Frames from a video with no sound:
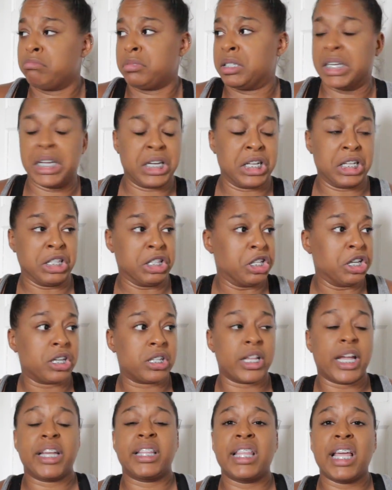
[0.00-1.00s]
did it
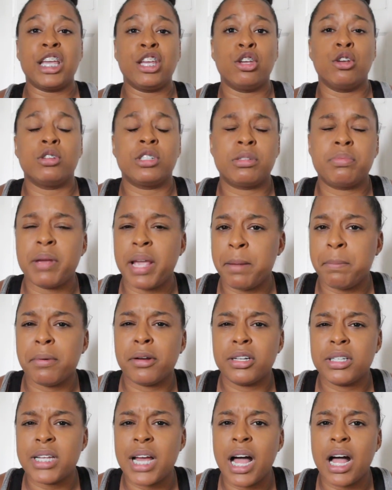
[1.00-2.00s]
look like they used
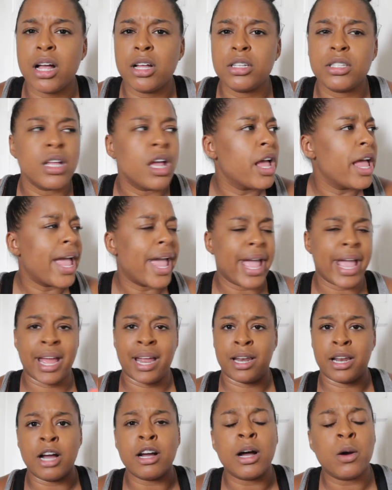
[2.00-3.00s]
paper towels
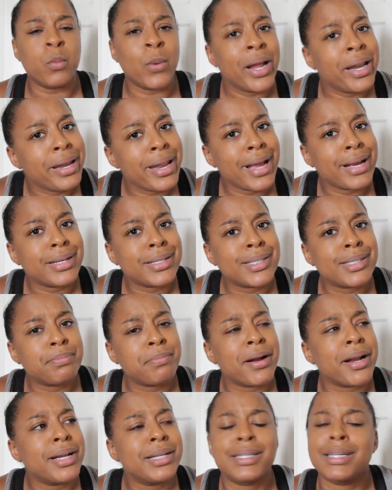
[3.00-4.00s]
and a Windex
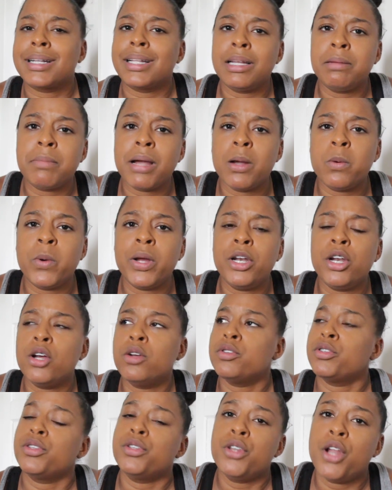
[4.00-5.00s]
spray to clean my
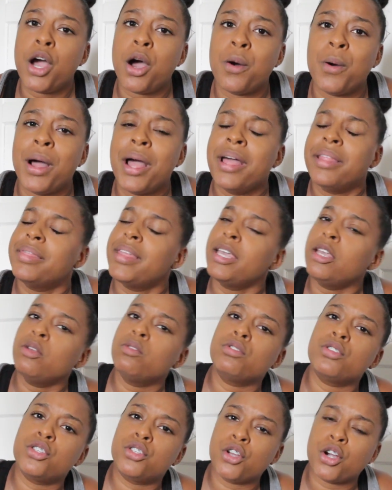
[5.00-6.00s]
windows? No, they
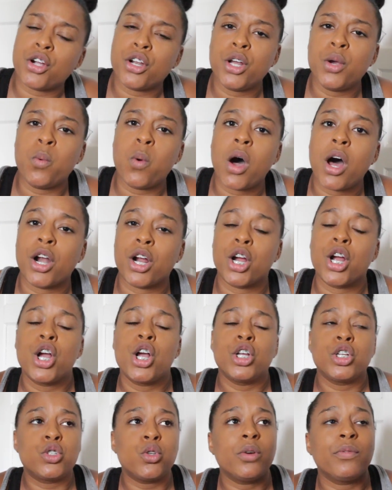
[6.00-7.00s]
used dirty water.
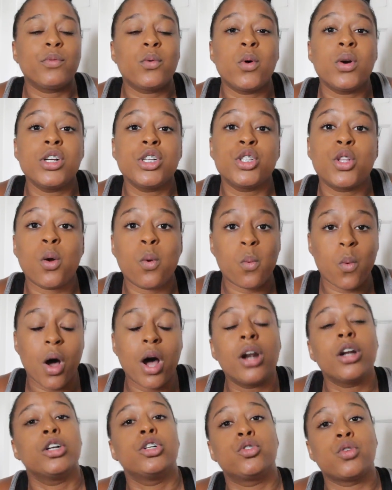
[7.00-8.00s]
So of course the
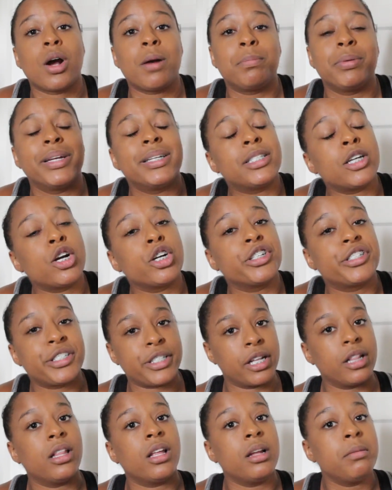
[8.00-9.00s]
water droplets are
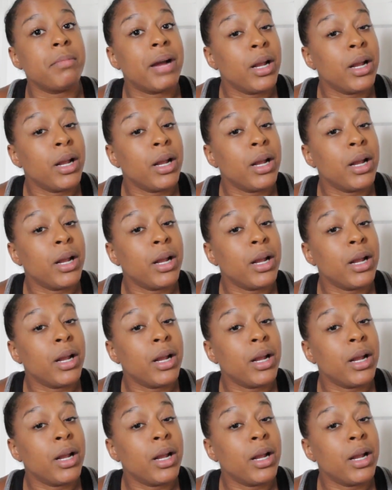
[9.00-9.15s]
still on